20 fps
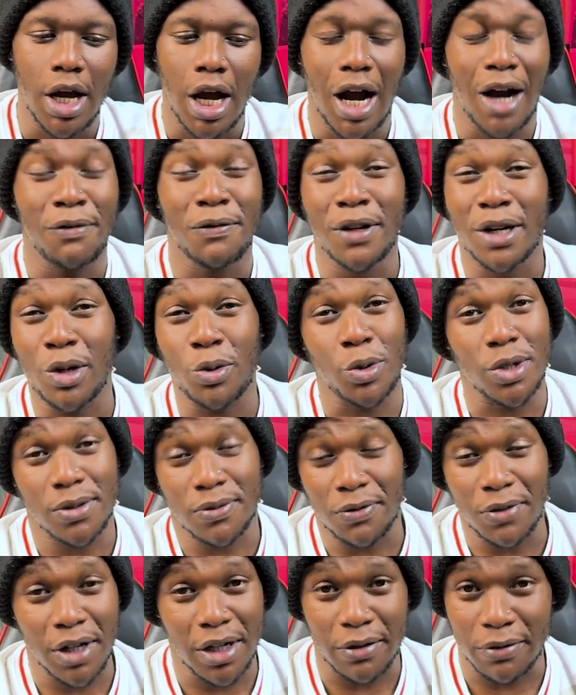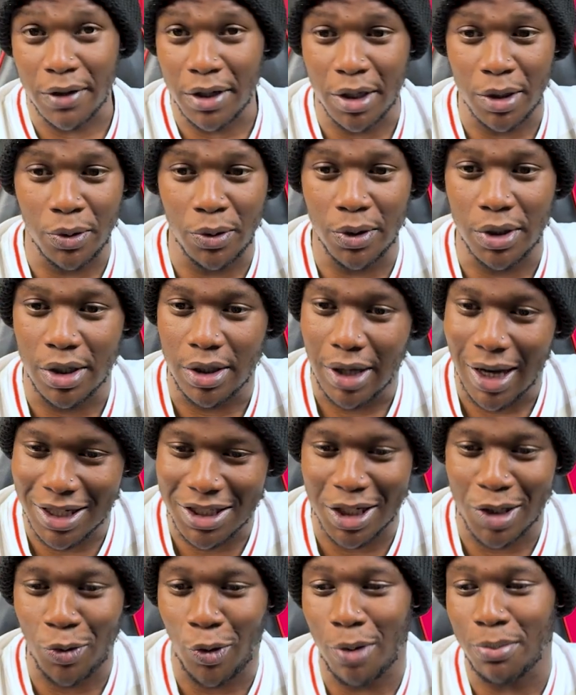Avire was very, very good.
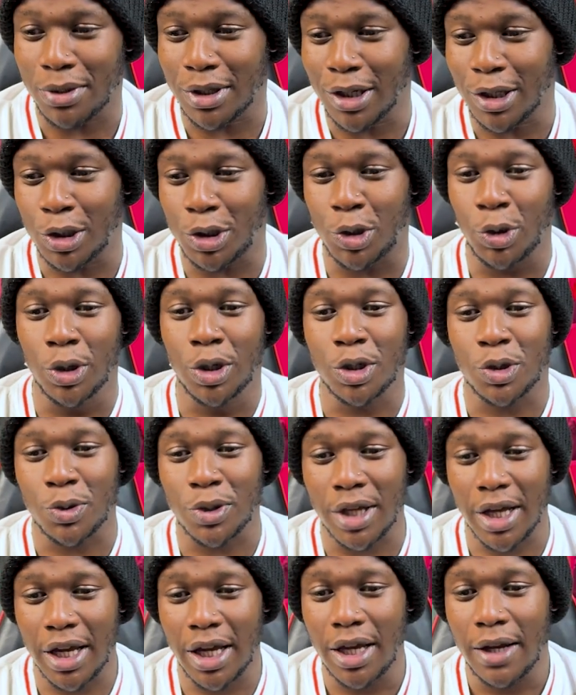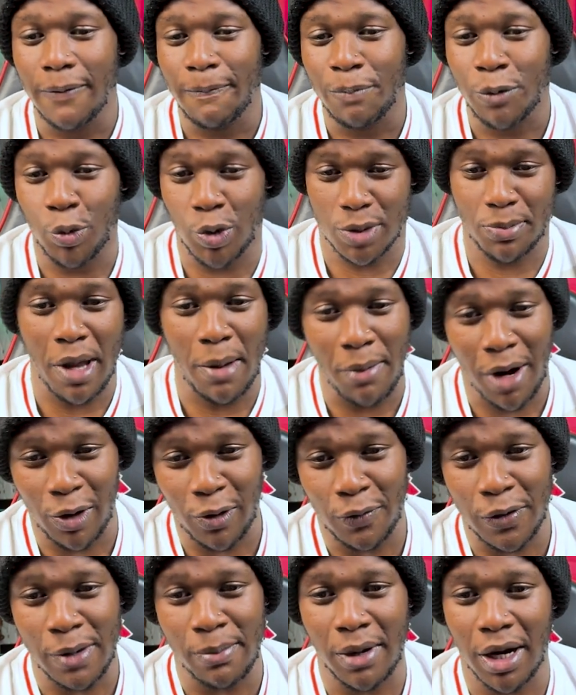Acha nikwambie, Duke today was my man
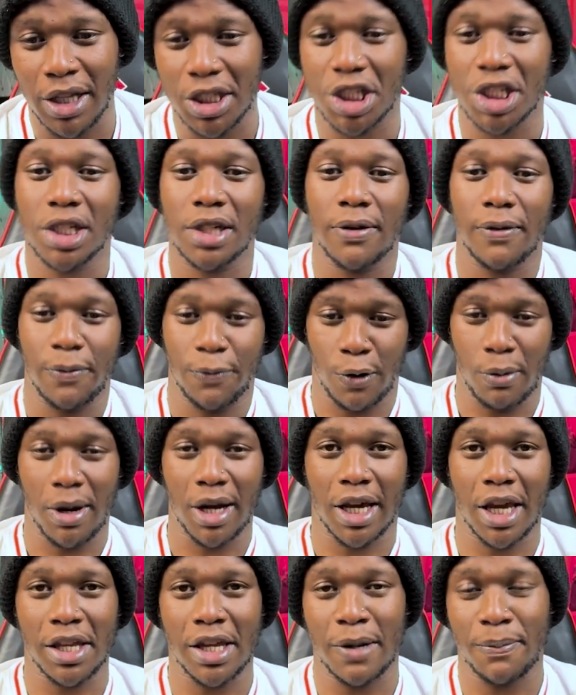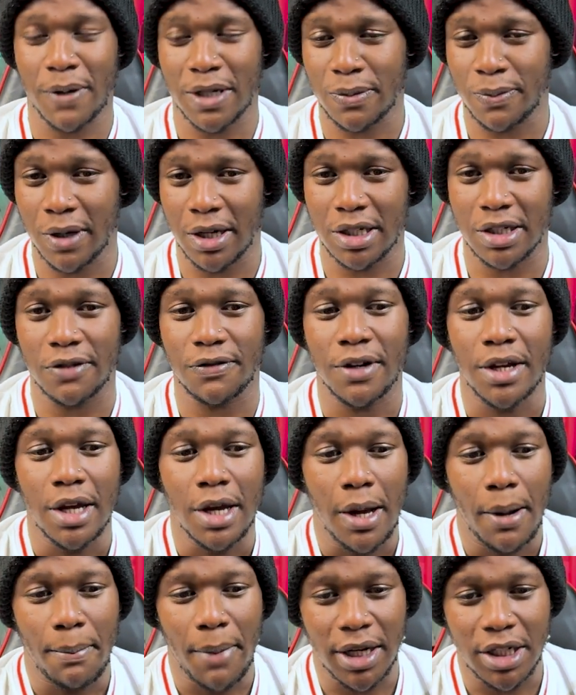of the match from a Kenyan perspective.
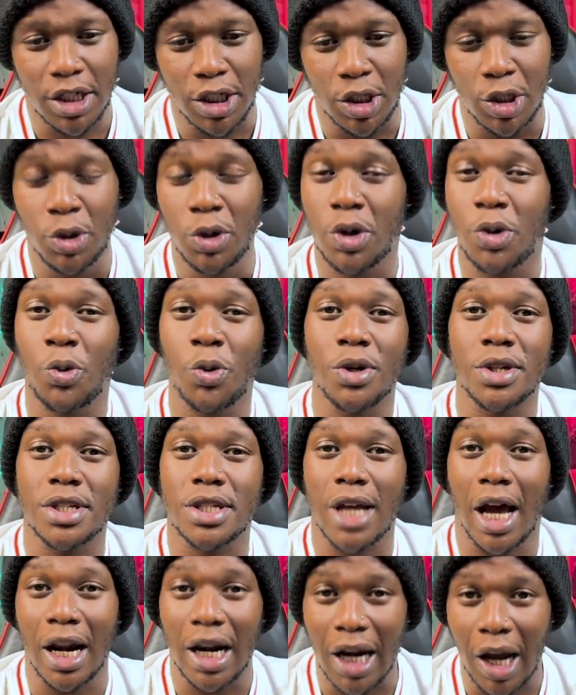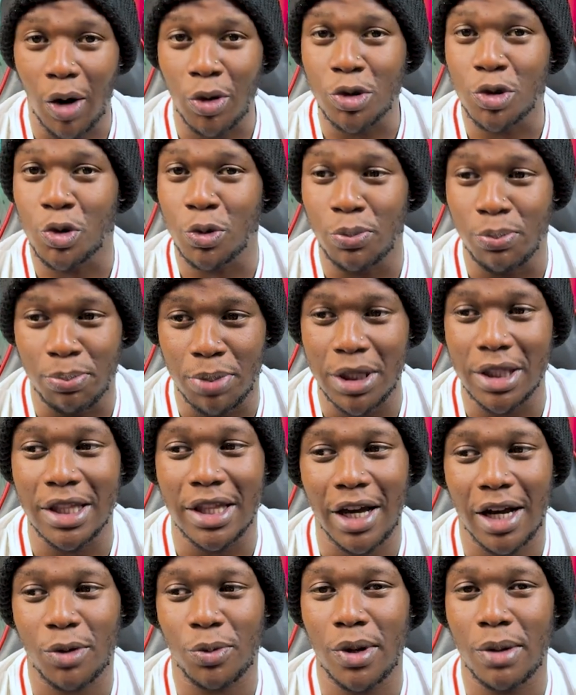But Duke was allowed to be
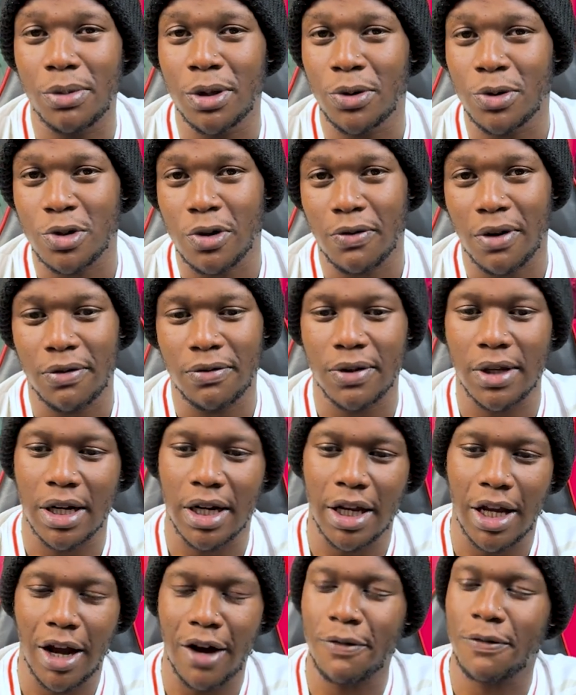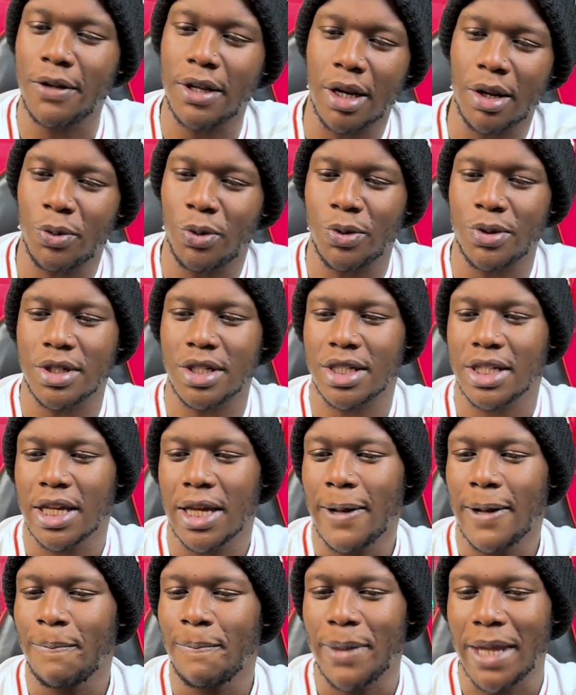that way because of Avire. Avire was
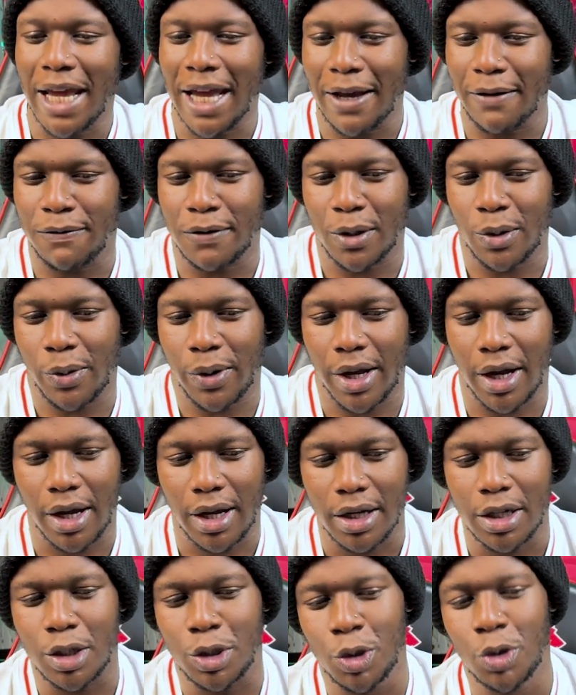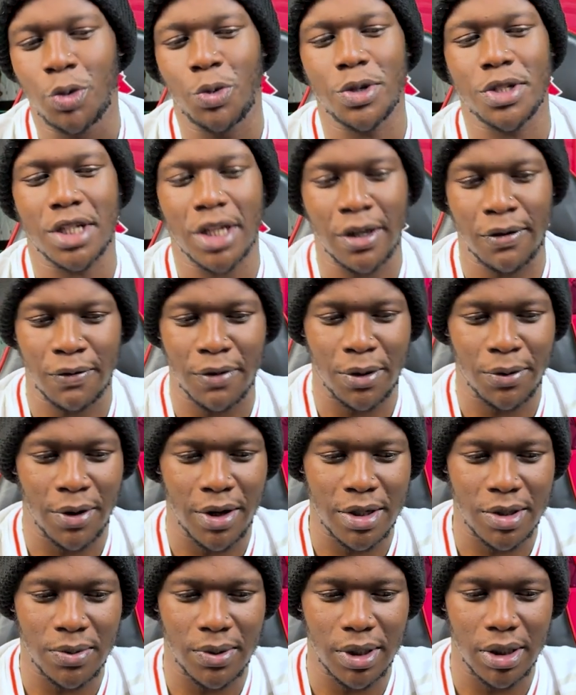everywhere. Duke was everywhere
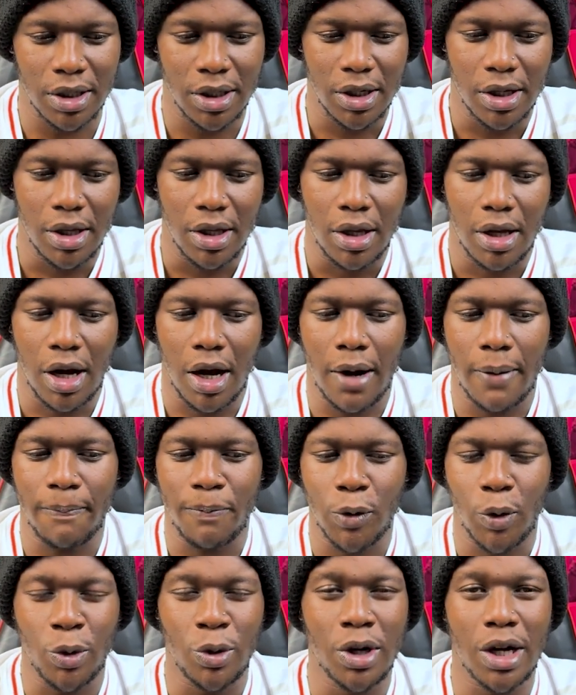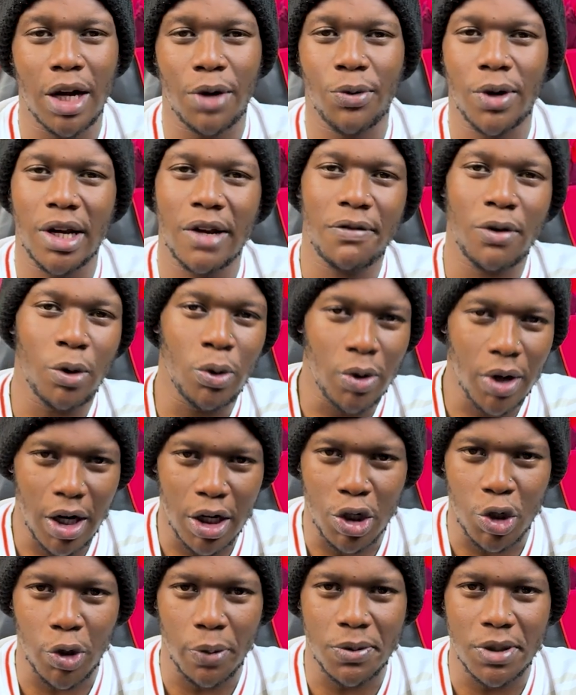as well. Olunga, whenever Olunga
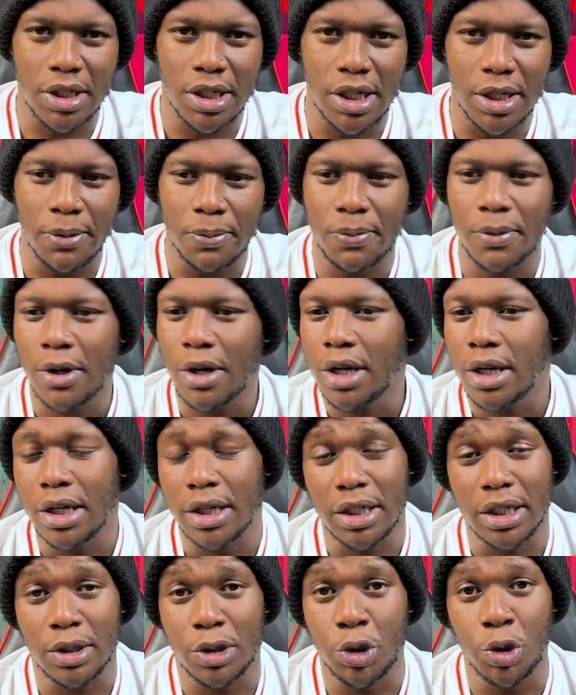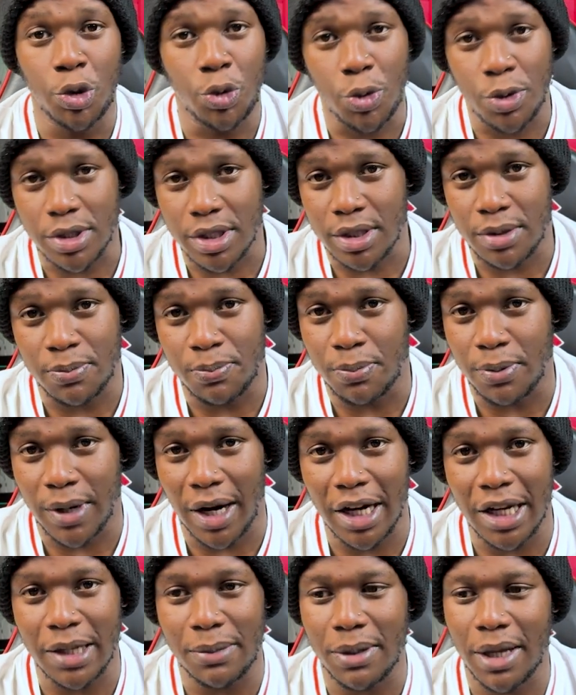dropped deep, Duke was
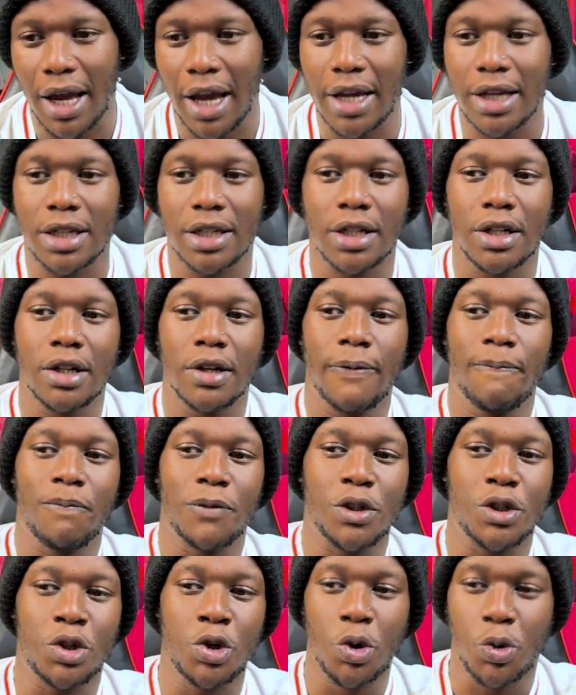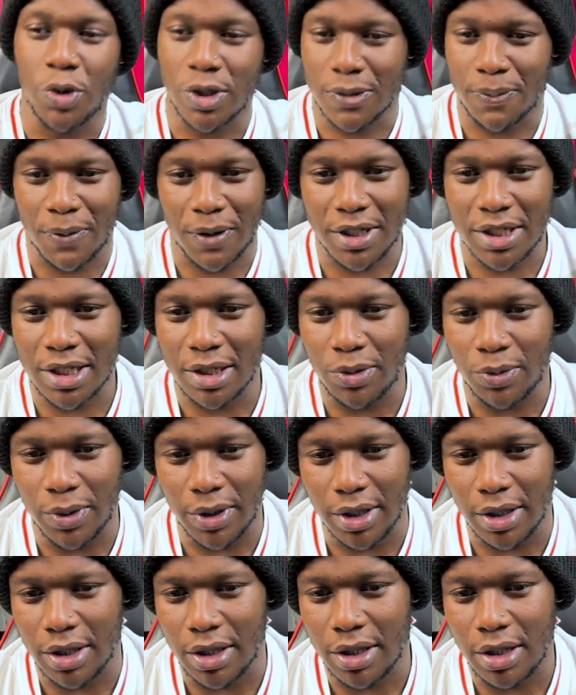running behind. Duke was pressing
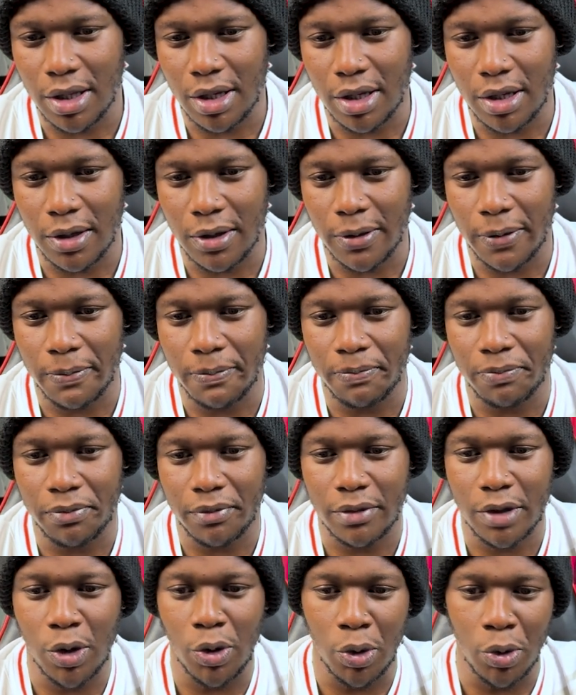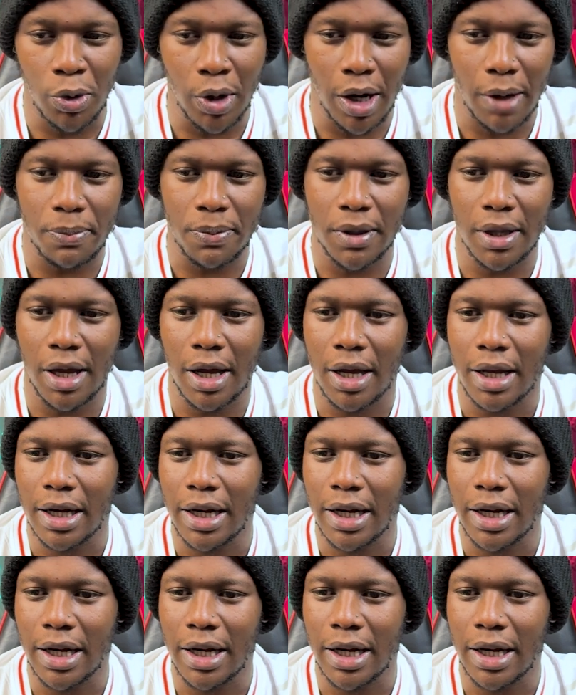with Olunga pia.